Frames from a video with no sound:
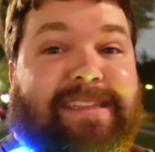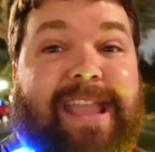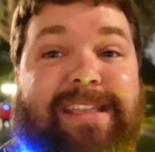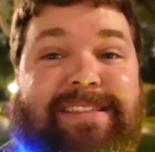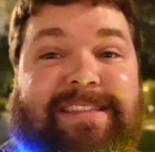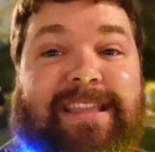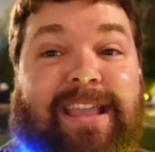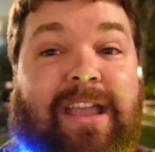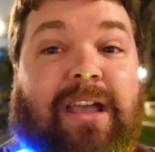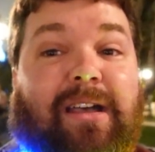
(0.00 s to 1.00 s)
yes,
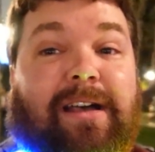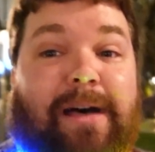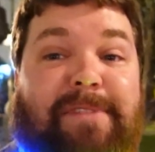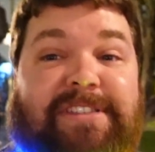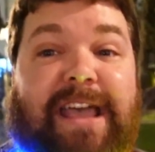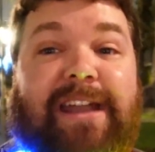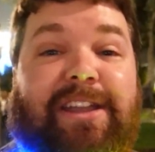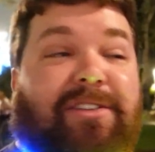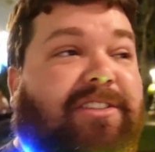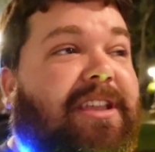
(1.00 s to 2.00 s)
I'm excited
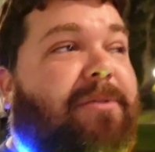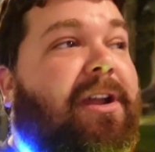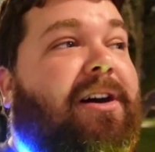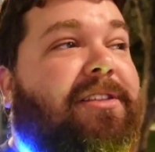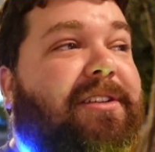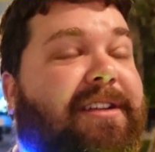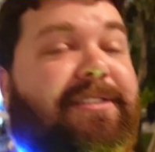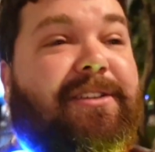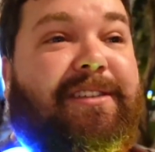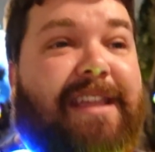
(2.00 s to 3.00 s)
to go see what all there is
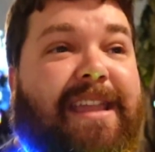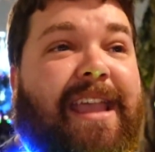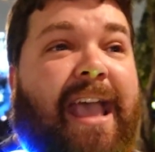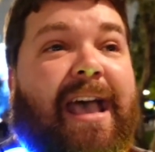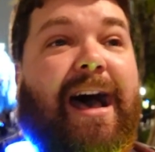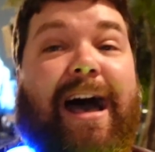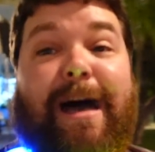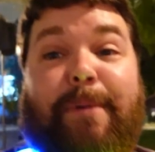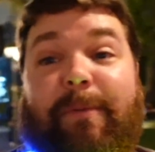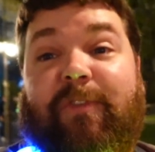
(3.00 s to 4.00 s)
to see.
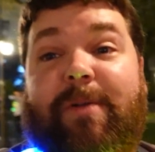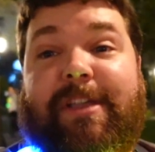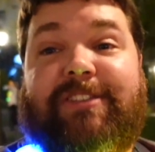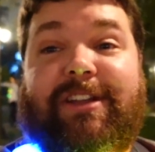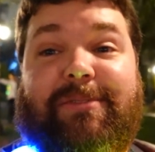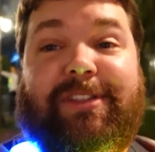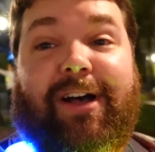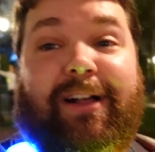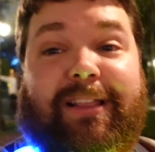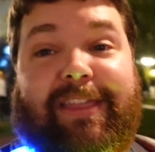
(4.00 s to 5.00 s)
Uh, but before we get started with
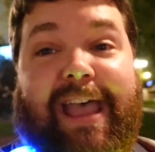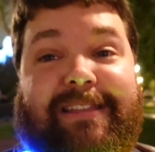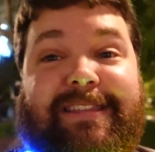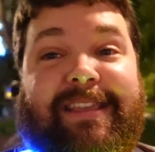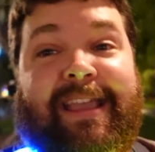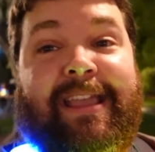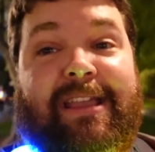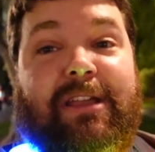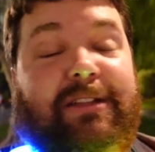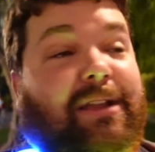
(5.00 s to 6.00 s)
all that,
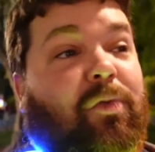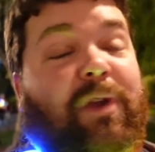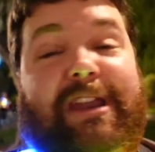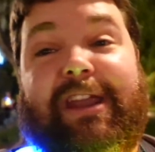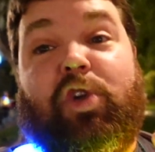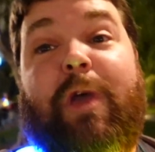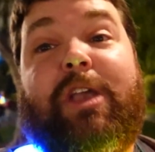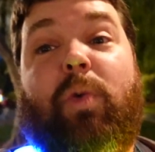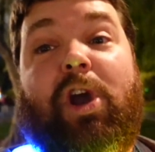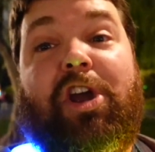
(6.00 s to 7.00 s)
we need a
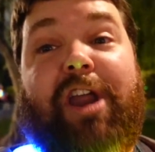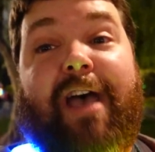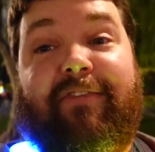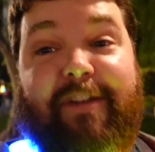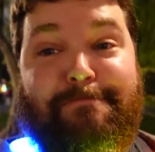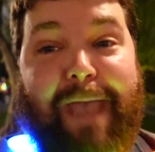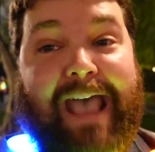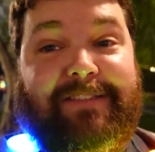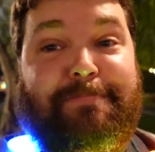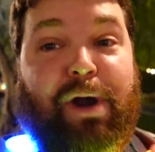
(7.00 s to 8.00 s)
quick word from
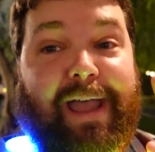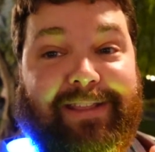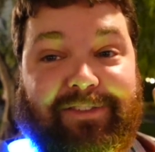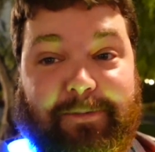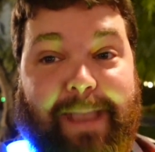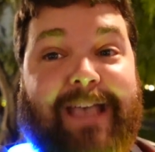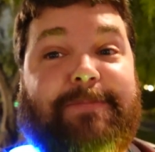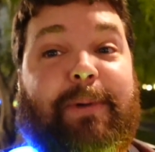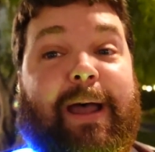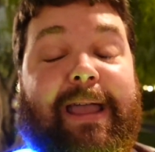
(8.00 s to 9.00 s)
Past Brian. So,
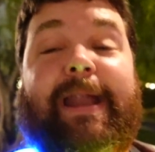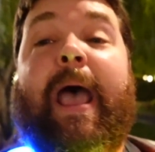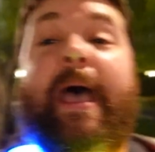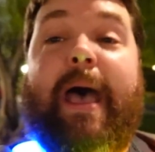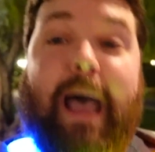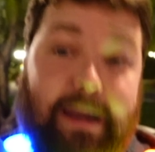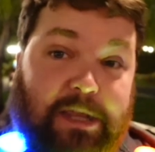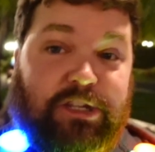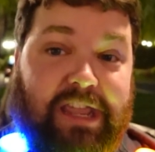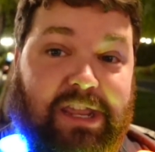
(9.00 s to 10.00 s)
Past Brian, I'll
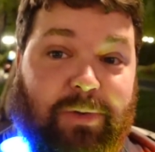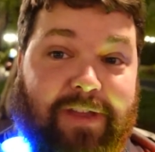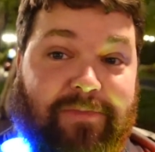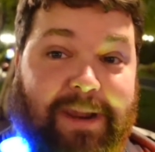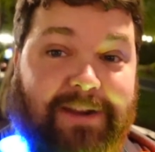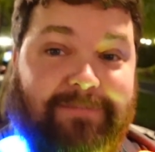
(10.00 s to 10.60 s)
let you take it away from here.